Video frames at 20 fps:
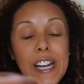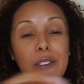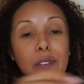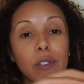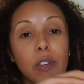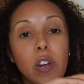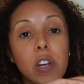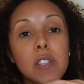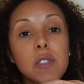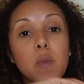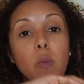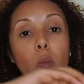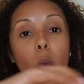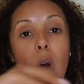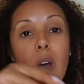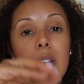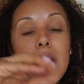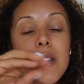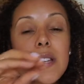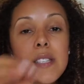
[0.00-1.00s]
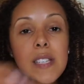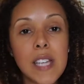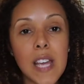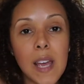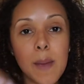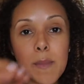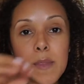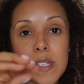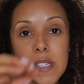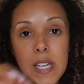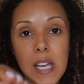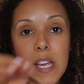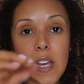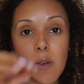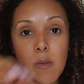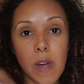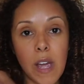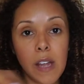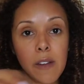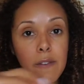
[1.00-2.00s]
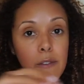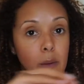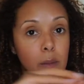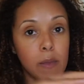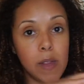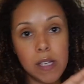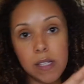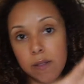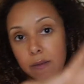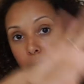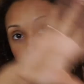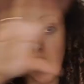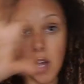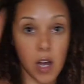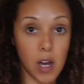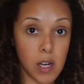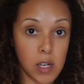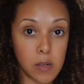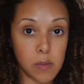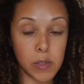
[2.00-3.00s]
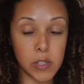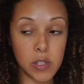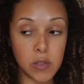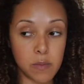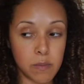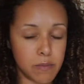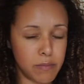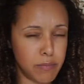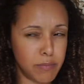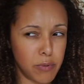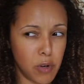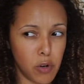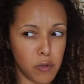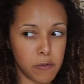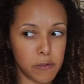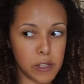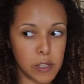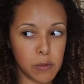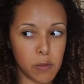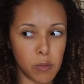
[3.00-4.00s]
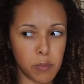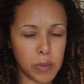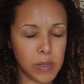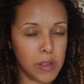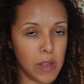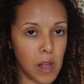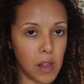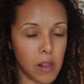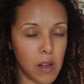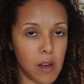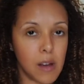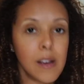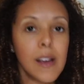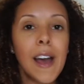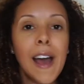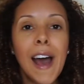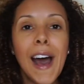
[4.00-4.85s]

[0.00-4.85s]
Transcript: If there is one tip to take away from this vlog, which hopefully won't be that long,